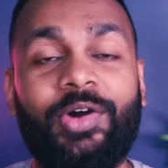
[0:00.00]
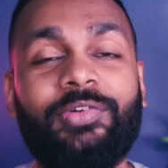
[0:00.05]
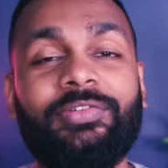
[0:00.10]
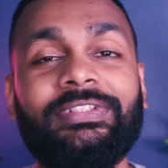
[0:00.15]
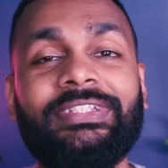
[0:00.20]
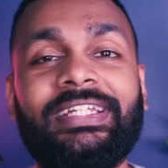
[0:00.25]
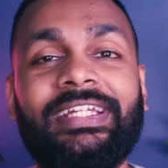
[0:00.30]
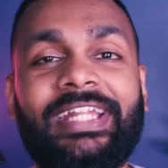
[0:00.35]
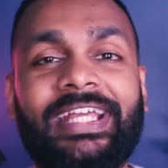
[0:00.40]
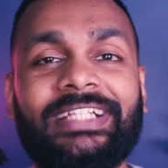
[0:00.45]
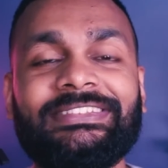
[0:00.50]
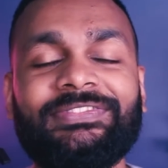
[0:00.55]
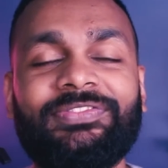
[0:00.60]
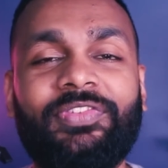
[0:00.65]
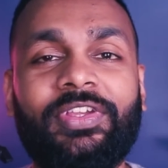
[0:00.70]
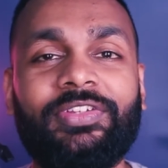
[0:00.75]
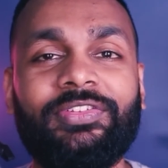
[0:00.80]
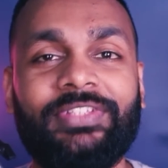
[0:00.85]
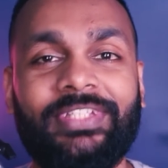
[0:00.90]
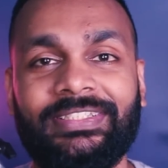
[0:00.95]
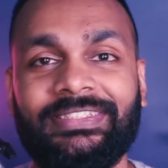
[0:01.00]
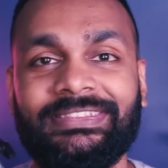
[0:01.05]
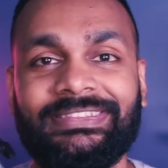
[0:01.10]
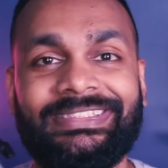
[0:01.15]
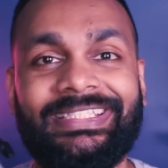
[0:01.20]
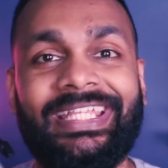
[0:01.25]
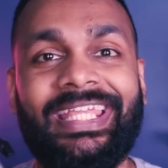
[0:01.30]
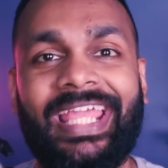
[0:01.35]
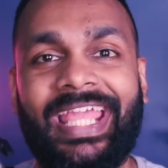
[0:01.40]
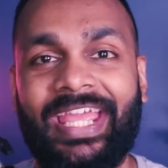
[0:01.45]
Over the next few
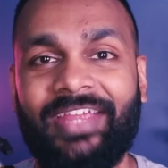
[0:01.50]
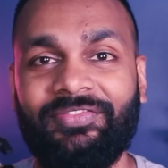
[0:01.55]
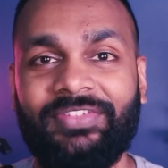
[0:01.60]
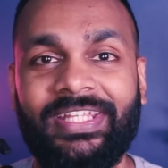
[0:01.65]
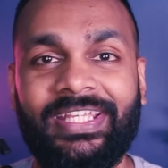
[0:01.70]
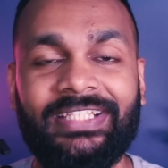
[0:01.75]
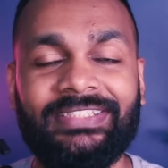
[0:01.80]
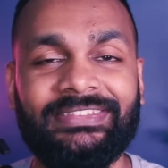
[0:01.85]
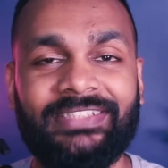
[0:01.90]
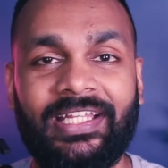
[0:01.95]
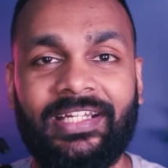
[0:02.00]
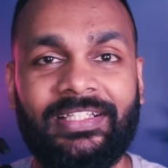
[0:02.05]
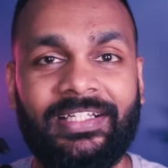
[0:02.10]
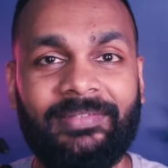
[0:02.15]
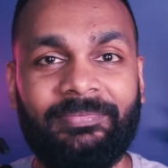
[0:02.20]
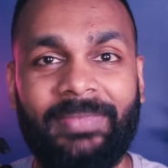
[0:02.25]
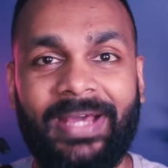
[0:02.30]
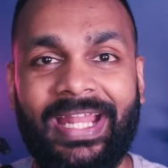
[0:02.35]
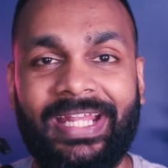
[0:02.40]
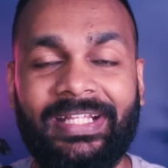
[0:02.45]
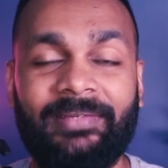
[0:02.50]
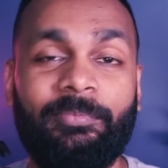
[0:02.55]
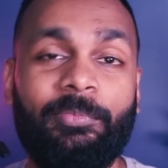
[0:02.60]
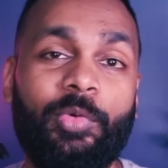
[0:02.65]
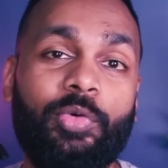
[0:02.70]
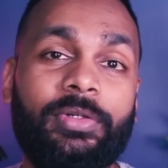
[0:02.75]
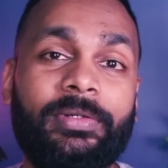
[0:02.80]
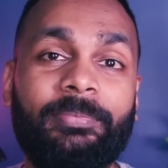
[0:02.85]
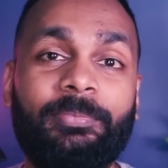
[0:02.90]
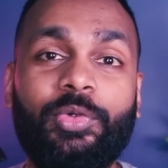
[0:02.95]
years, the FDA started banning
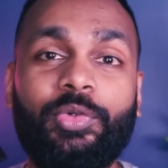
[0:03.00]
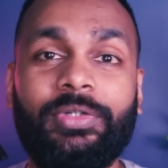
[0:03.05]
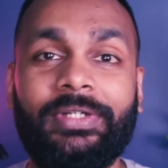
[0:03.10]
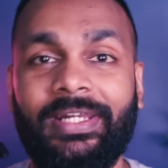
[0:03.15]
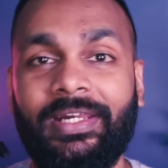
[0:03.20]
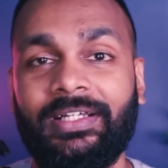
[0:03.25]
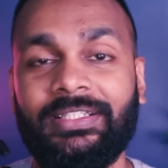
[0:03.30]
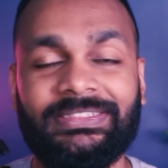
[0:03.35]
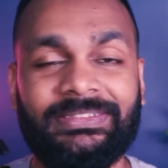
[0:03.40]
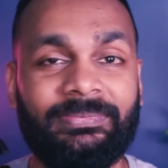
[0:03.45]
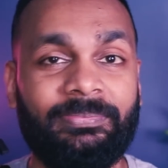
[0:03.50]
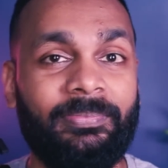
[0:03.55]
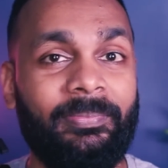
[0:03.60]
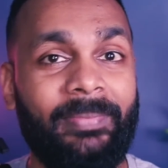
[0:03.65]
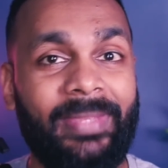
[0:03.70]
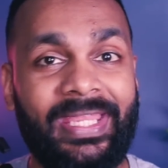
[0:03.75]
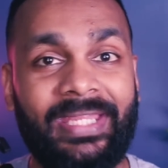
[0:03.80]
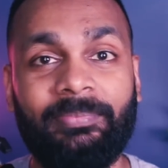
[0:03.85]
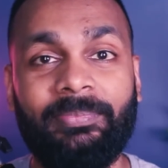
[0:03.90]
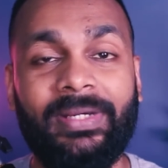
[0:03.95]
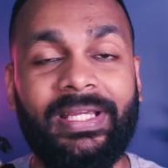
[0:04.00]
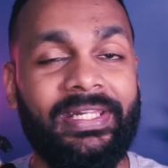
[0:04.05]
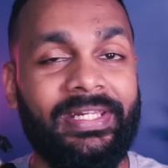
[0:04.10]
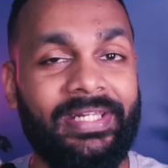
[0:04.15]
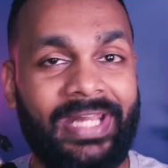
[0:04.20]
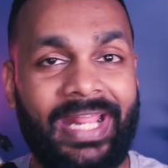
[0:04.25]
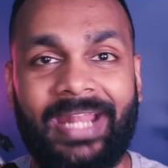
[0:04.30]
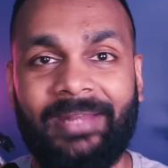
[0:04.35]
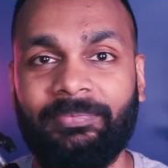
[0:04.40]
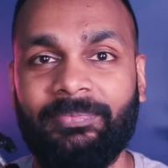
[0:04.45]
more and more drugs made by
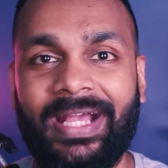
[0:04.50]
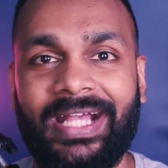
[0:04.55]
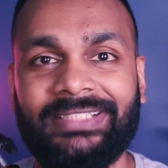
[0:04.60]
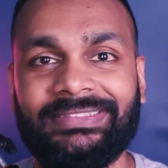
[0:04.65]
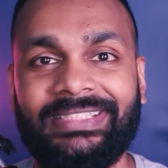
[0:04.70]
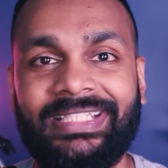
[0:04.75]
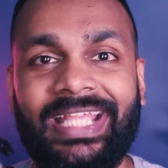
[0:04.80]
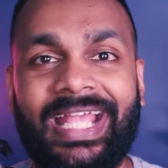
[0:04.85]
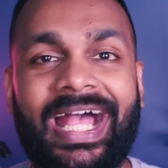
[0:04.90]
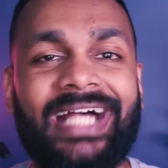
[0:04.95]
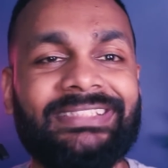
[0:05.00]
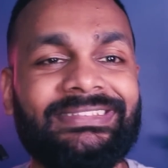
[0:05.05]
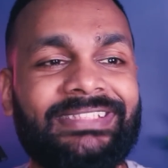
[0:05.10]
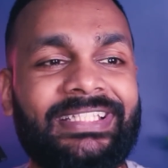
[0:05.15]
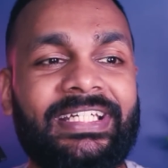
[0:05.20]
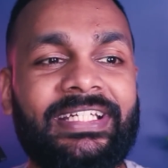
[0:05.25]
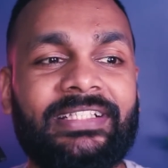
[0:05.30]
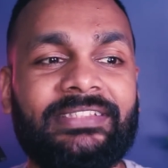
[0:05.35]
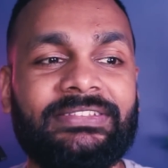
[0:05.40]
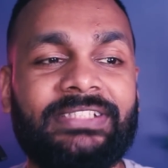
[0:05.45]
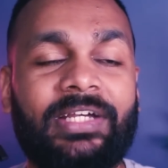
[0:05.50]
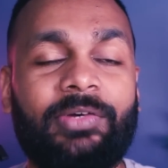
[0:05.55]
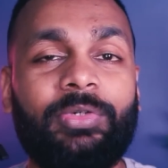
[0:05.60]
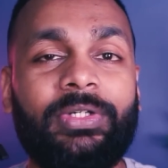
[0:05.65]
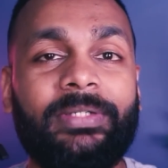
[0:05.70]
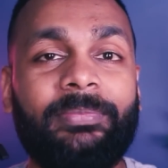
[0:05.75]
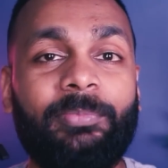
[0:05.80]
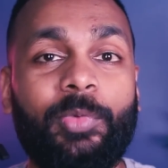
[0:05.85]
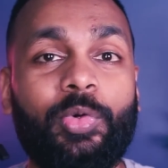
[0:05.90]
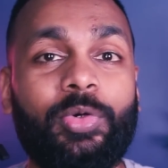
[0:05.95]
Ranbaxy as they
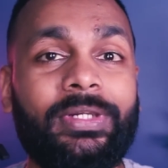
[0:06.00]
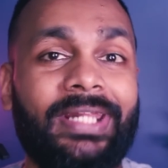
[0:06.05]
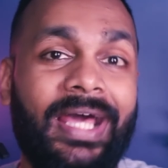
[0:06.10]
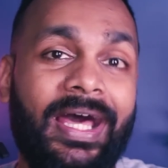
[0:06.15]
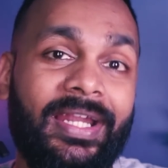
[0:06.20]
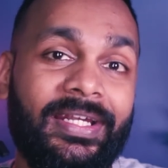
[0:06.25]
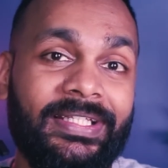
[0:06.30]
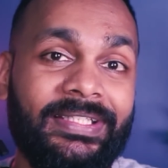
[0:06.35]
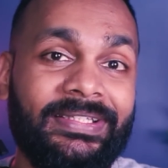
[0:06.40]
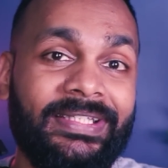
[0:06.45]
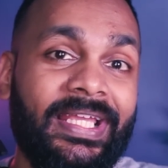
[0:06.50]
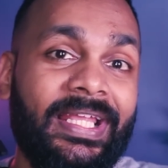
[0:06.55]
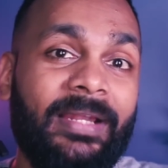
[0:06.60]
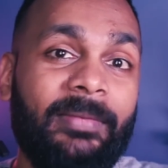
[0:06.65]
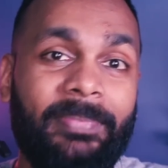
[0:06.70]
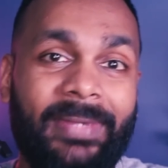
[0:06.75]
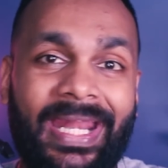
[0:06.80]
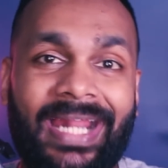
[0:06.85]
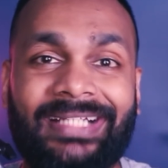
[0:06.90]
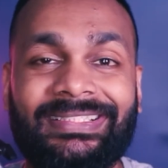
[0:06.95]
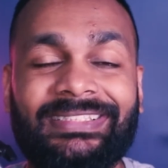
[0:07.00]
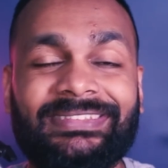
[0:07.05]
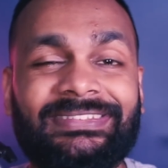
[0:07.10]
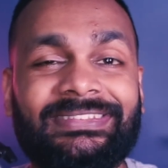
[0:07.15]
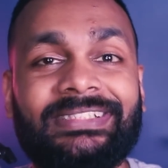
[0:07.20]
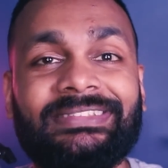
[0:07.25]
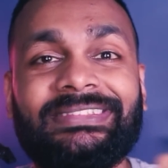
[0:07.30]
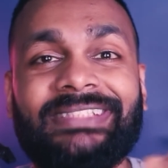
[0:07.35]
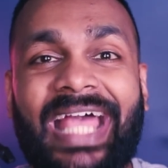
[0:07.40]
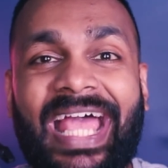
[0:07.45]
discovered more unethical
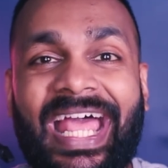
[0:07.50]
practices